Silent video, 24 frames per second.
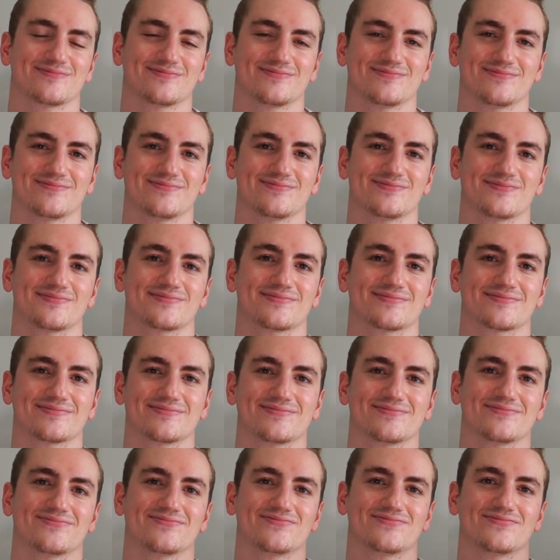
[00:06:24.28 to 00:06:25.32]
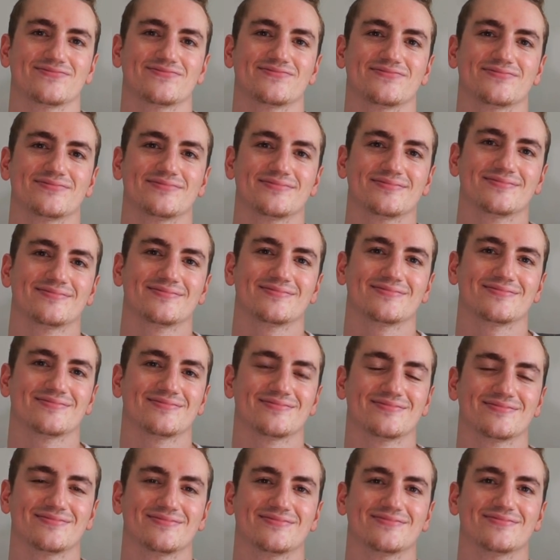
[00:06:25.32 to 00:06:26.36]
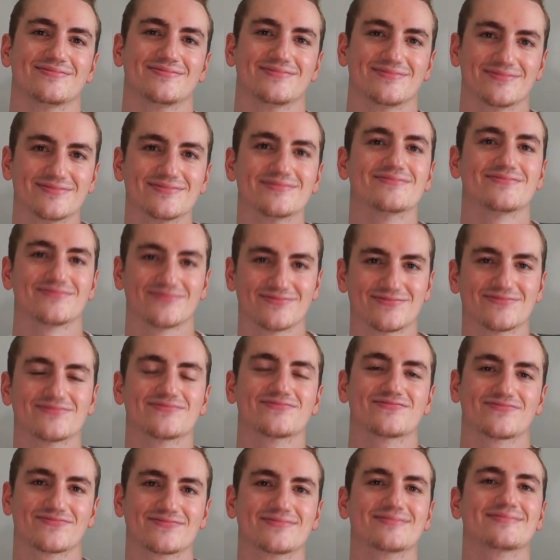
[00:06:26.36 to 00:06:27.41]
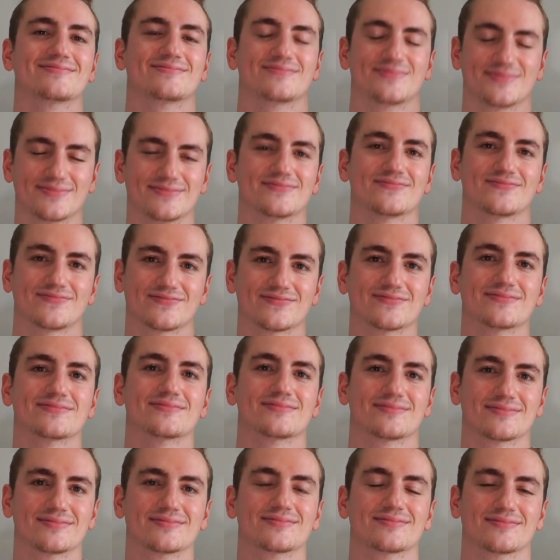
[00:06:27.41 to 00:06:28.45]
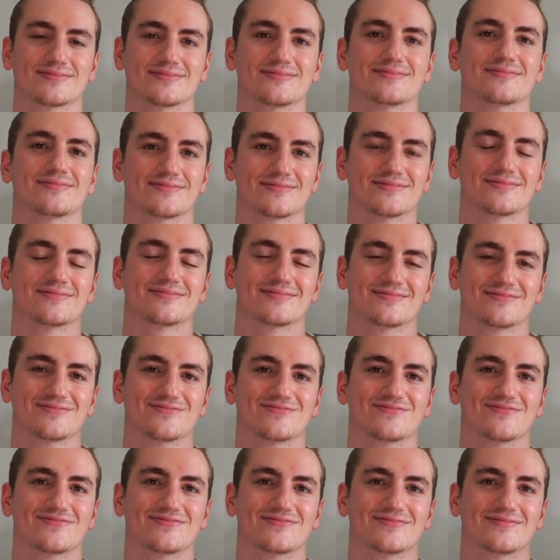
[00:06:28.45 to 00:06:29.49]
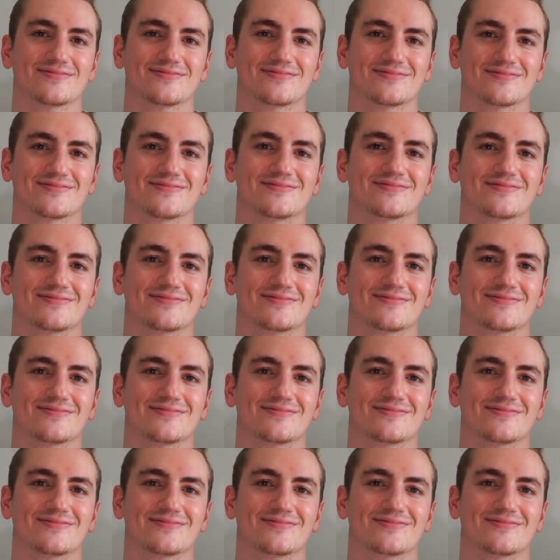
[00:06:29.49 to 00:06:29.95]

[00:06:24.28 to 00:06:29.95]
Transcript: This person isn't speaking.